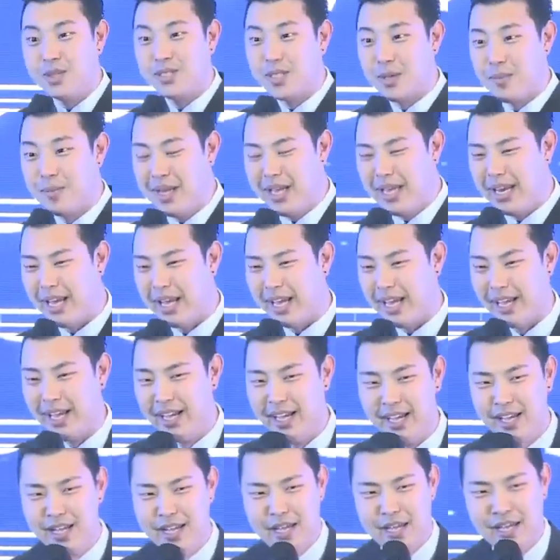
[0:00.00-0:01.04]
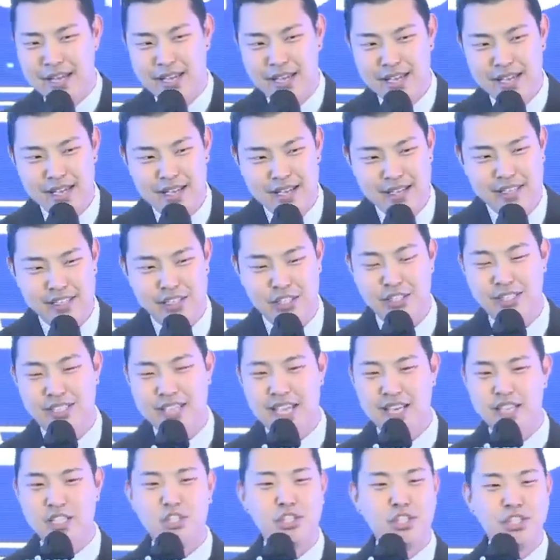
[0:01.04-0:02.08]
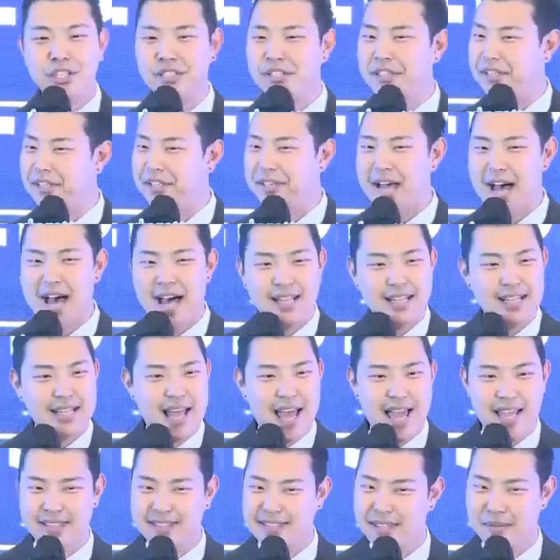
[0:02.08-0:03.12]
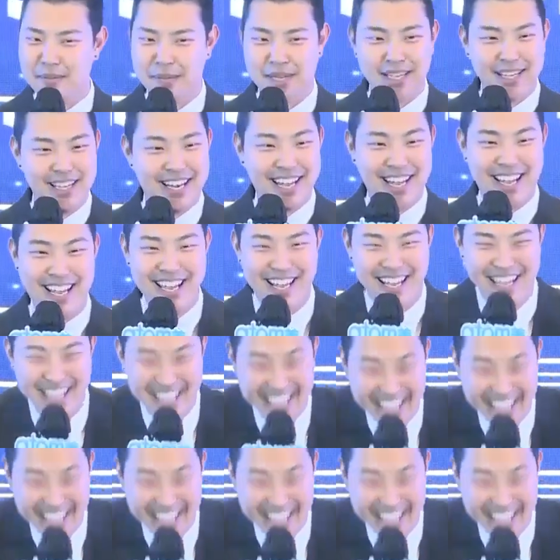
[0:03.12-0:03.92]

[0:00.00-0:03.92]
was the meeting? She said she did not like the meeting.